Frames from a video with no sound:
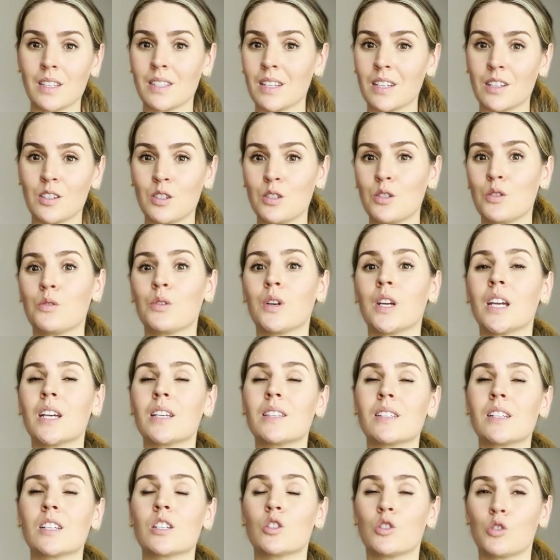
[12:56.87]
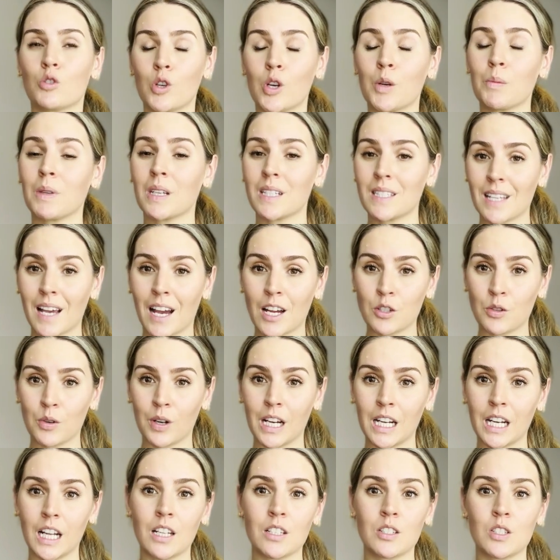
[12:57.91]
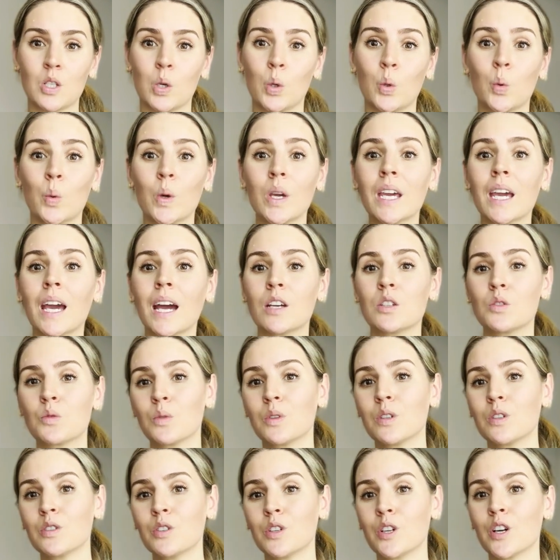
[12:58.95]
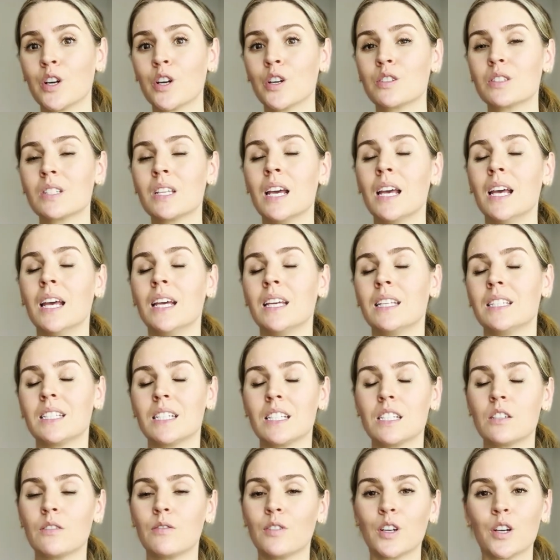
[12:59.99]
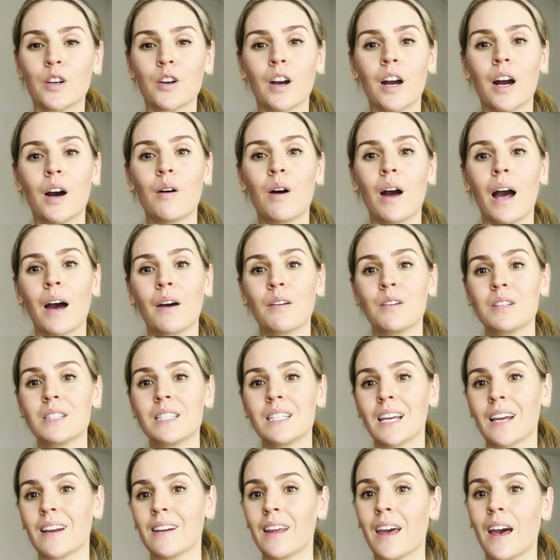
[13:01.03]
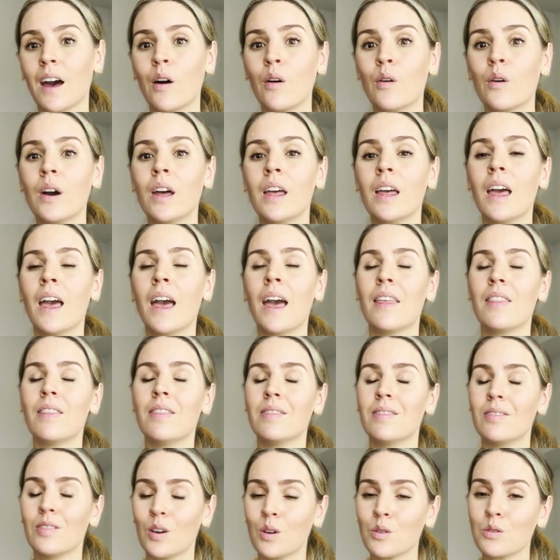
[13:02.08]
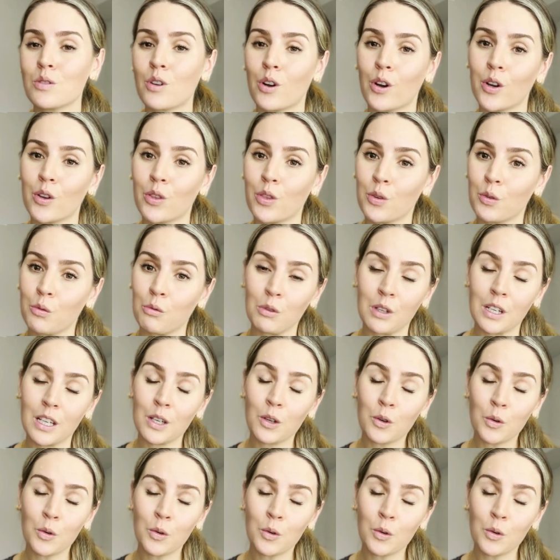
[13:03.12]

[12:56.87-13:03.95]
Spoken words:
industry is extremely saturated. So we as realtors need to figure out how to stand out. And those are 3